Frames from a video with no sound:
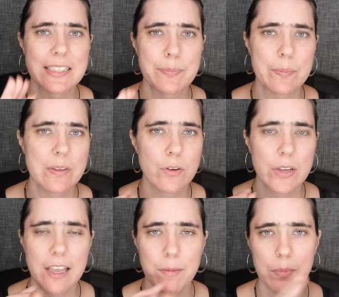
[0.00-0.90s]
But
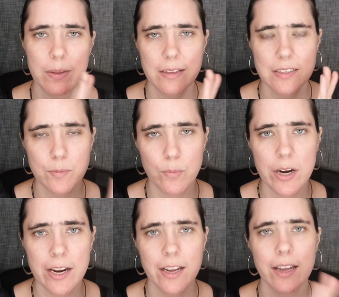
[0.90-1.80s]
you can't be,
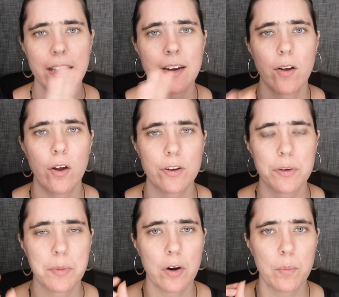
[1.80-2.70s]
spring and
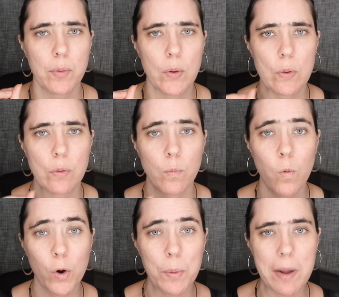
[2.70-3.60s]
autumn are both
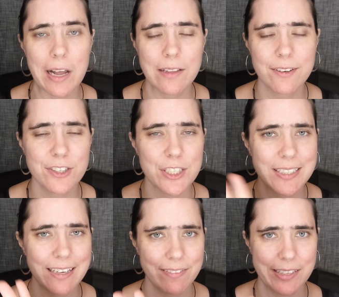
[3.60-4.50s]
warm
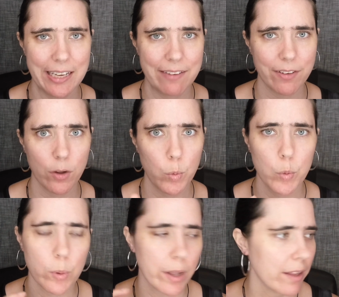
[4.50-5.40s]
colors. You definitely have a
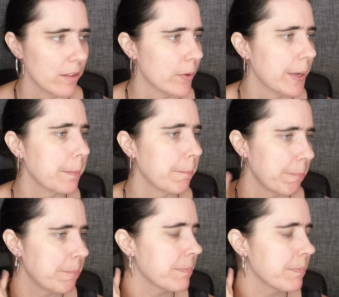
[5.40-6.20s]
cool coloring.